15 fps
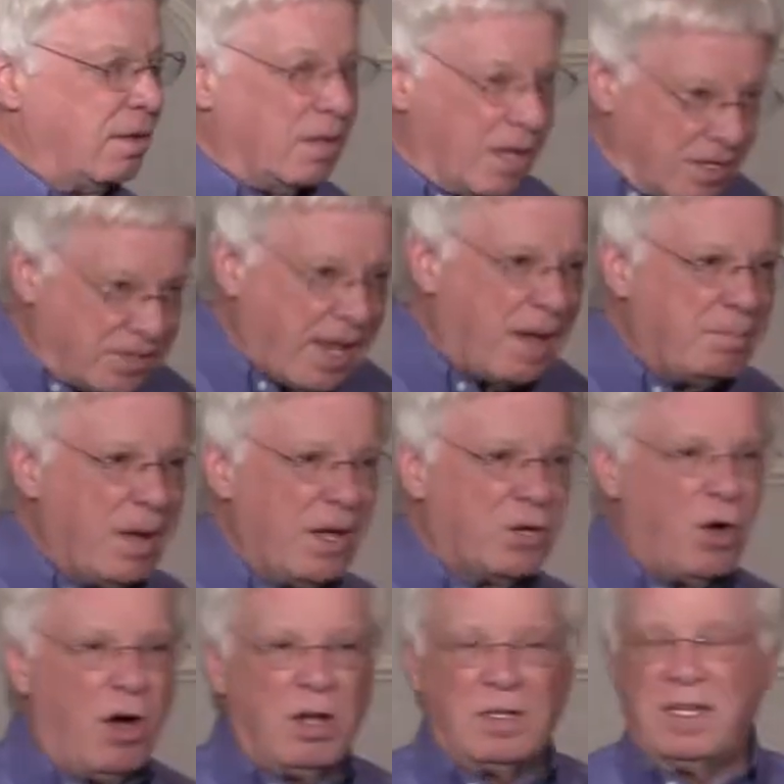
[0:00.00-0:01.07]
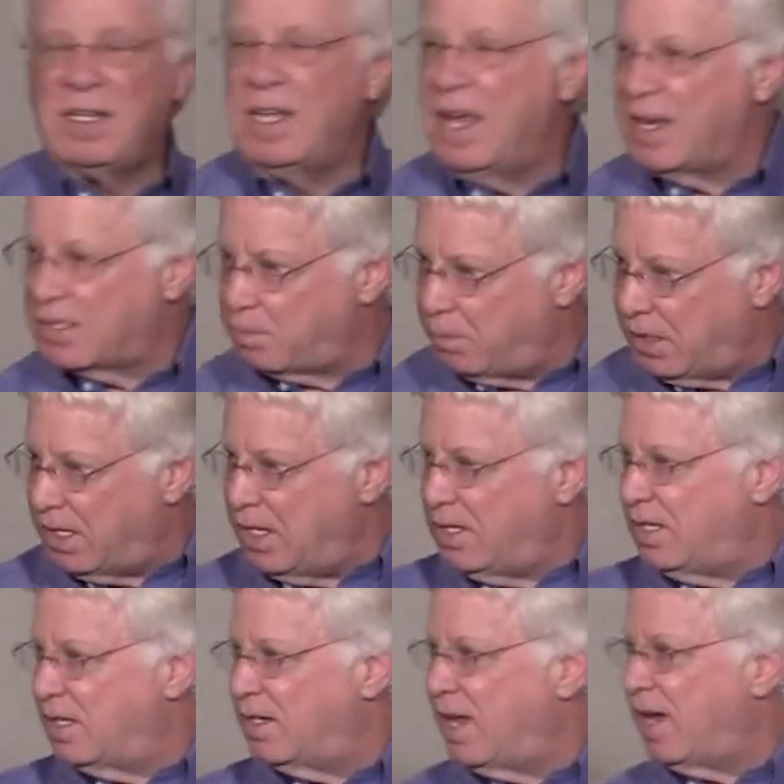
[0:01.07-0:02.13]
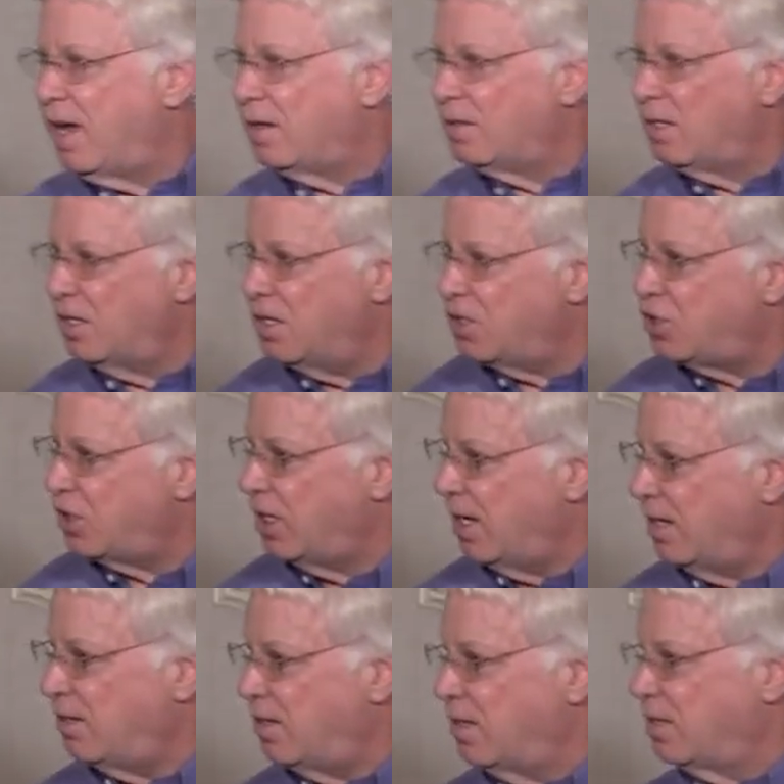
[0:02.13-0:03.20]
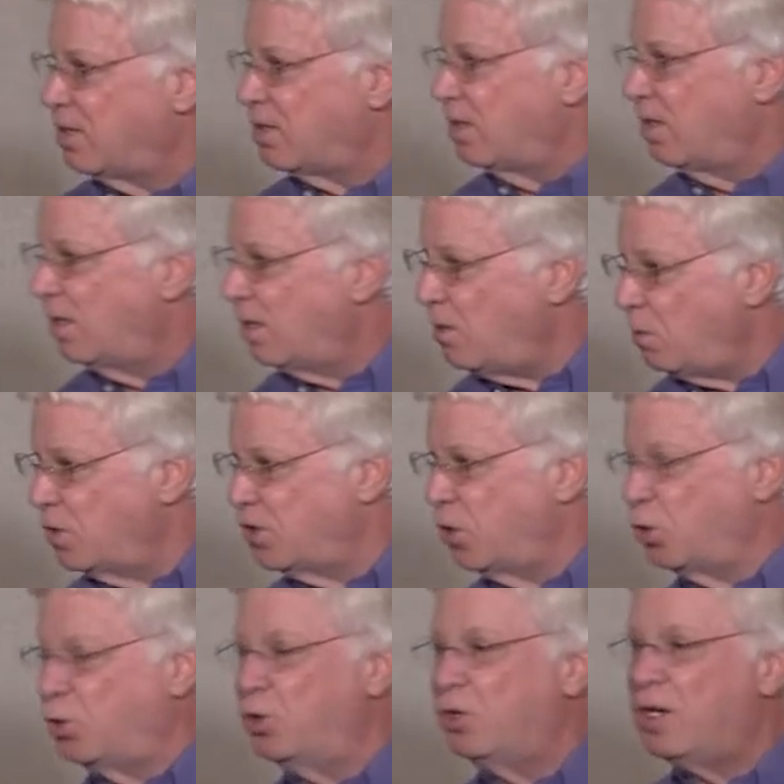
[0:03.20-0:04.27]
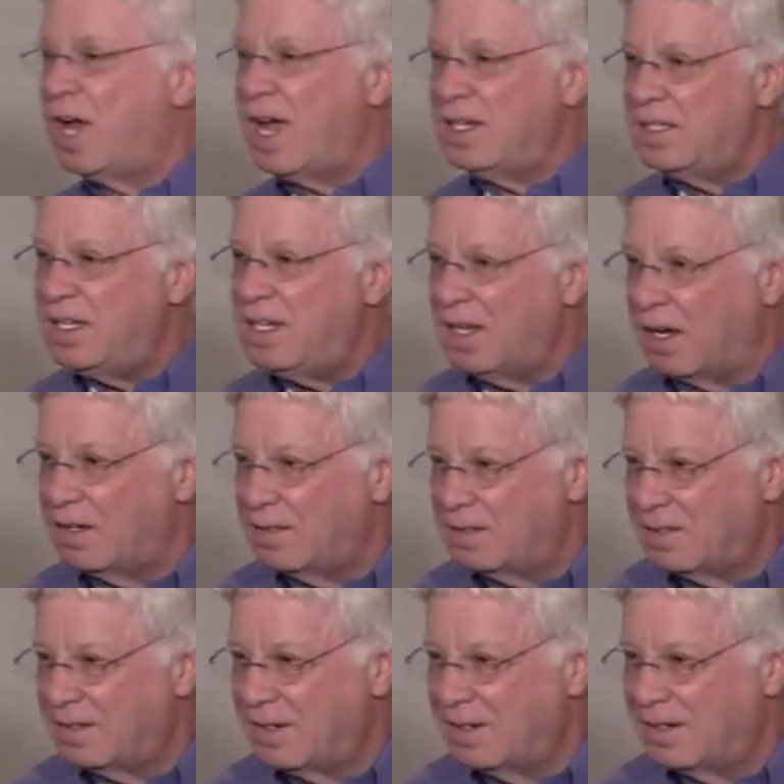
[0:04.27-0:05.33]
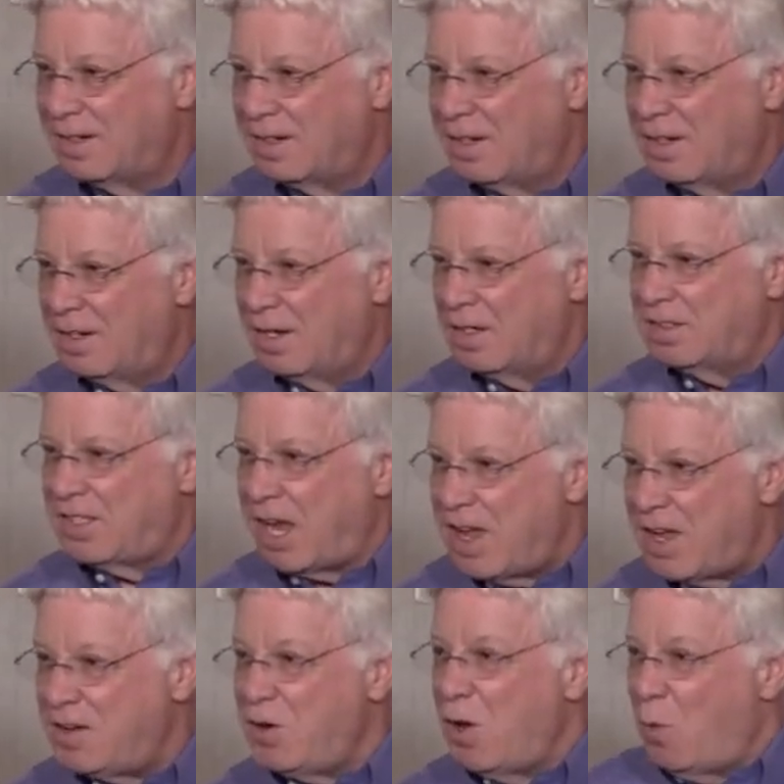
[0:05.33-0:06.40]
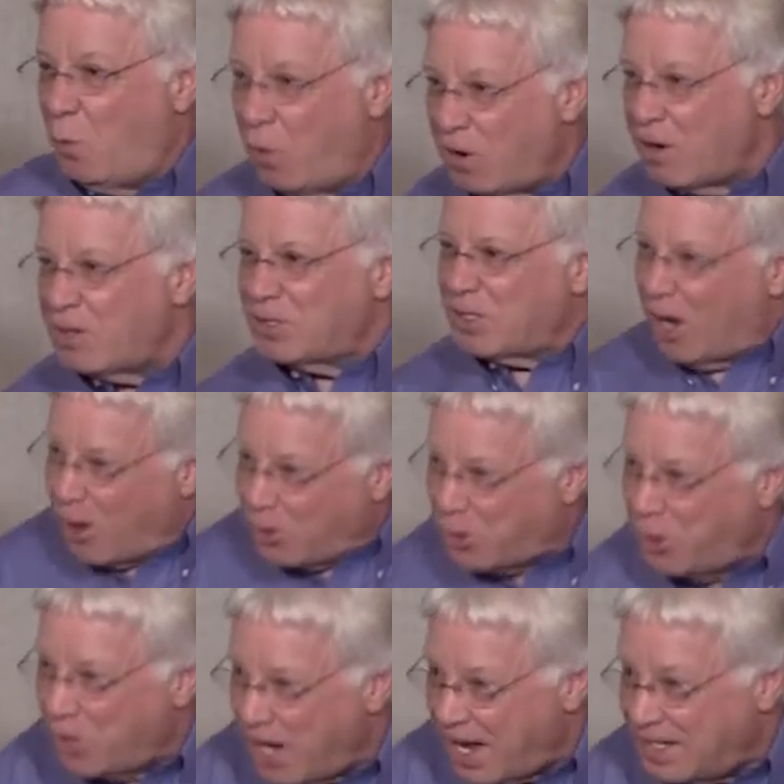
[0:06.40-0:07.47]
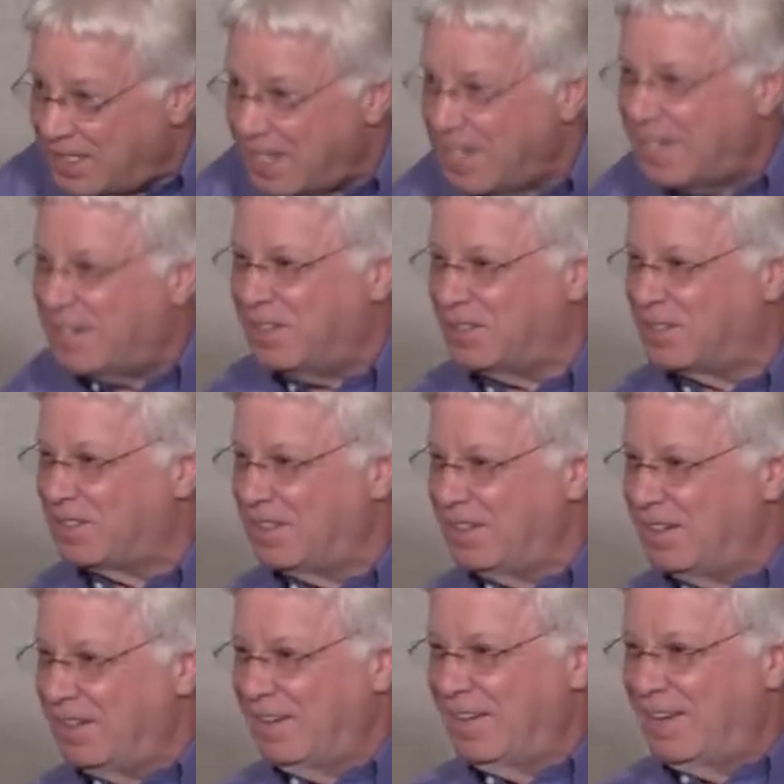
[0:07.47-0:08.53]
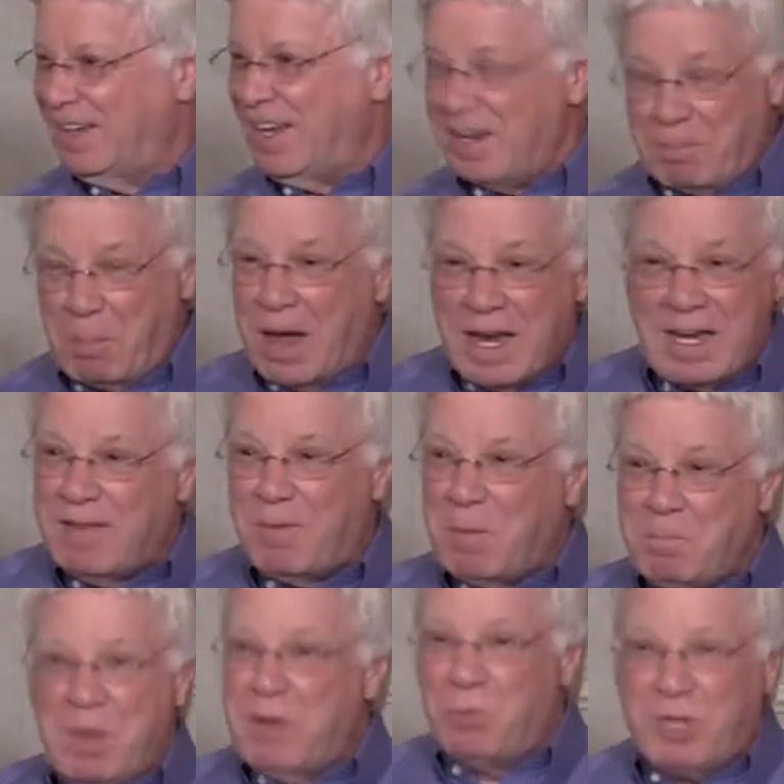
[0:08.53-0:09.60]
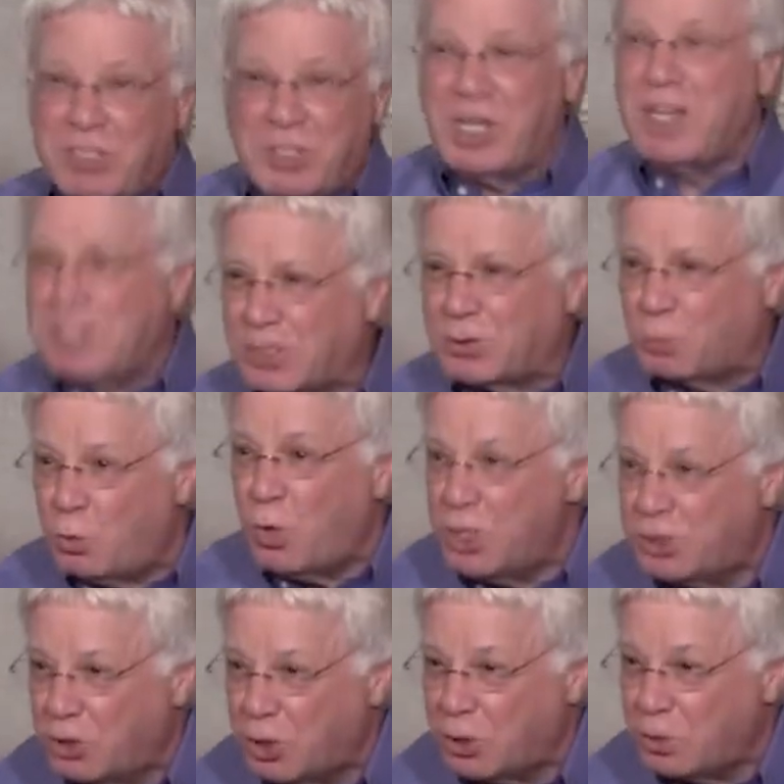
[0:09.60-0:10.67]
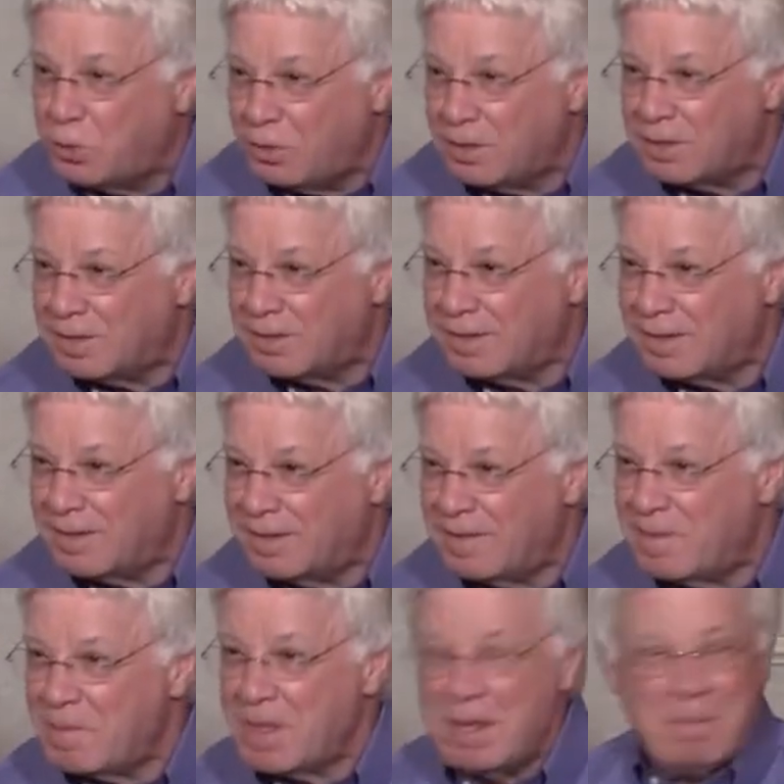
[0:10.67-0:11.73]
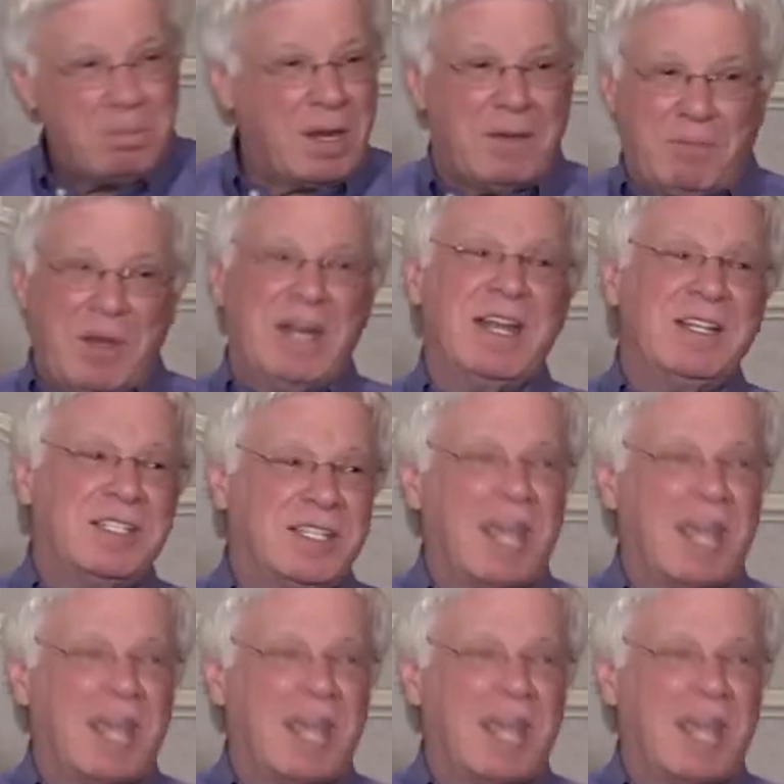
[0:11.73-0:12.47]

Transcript: Is that my calling? Yes, but he did not initiate this. It was a good idea. Dead works are good ideas. It might even be what Jesus would do, but if he didn't